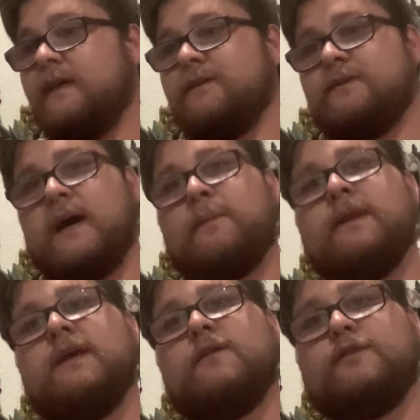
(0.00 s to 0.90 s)
is how
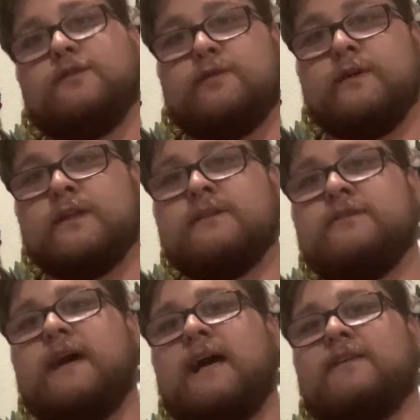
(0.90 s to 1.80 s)
many of his
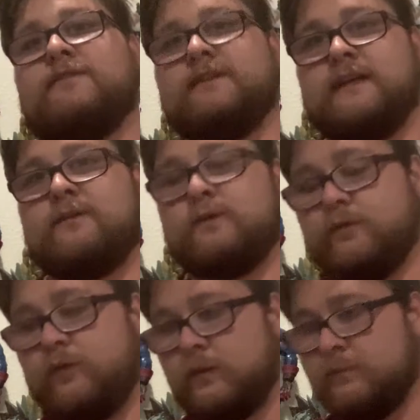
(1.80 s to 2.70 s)
villains actually get
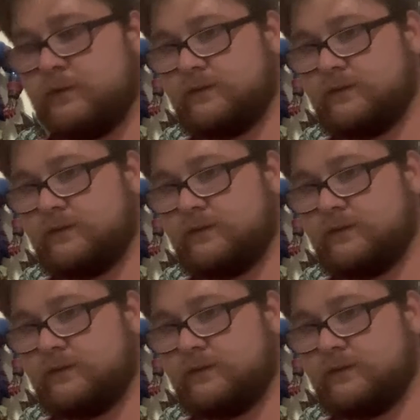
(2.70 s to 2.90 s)
reformed.